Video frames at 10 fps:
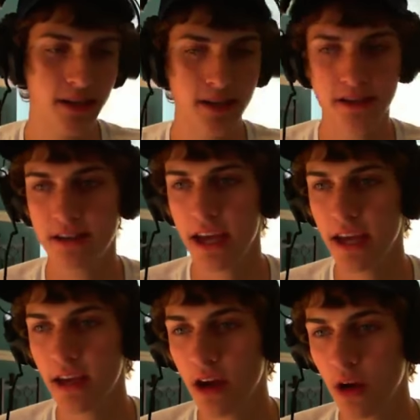and
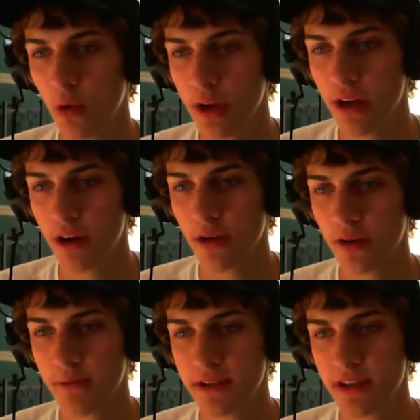today we are going
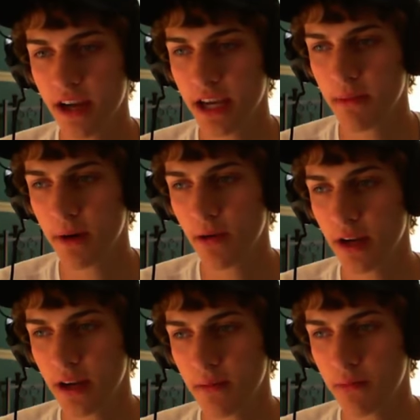to be talking about
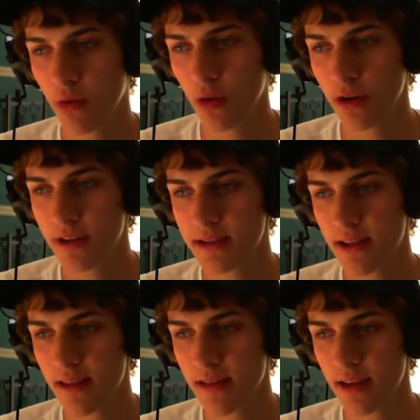an important
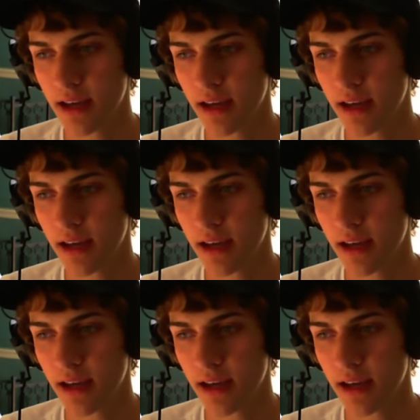thing.